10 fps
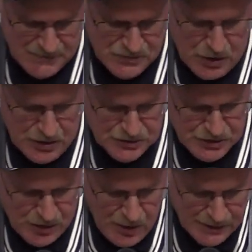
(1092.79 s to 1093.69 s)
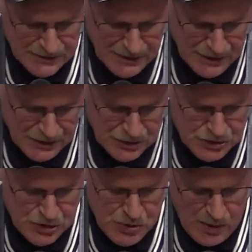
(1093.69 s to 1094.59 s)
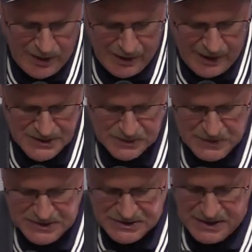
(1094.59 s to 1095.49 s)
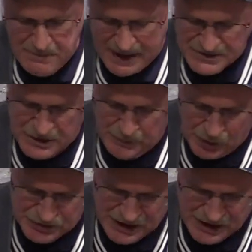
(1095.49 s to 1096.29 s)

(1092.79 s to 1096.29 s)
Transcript: He's also on 2 SPC basketball